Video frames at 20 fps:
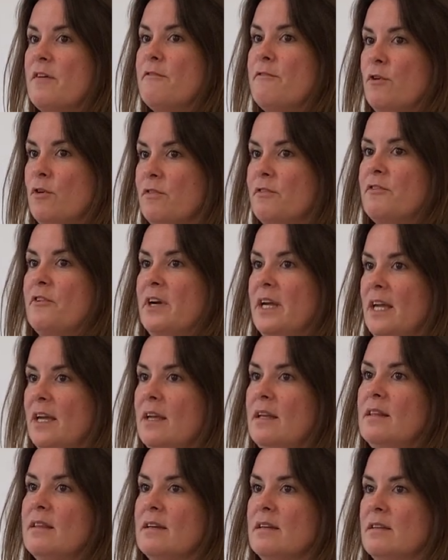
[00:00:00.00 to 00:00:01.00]
for
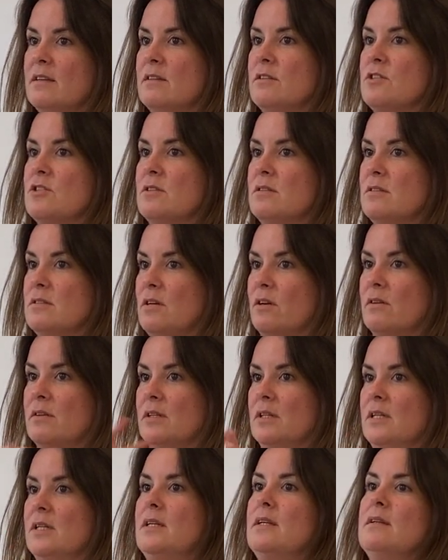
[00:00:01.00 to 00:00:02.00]
free that you should
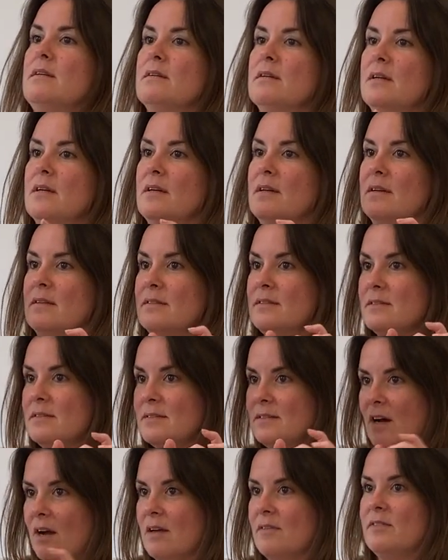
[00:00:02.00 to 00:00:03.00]
totally
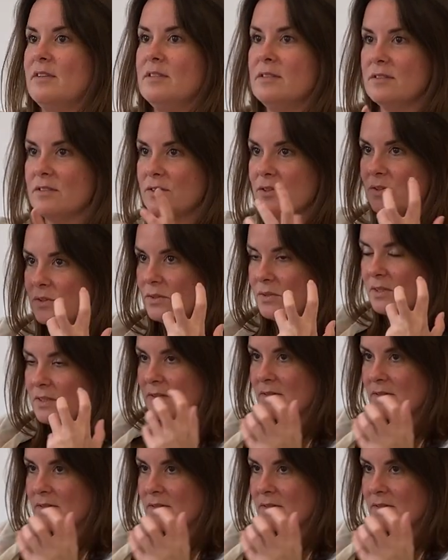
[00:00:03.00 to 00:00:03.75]
dive into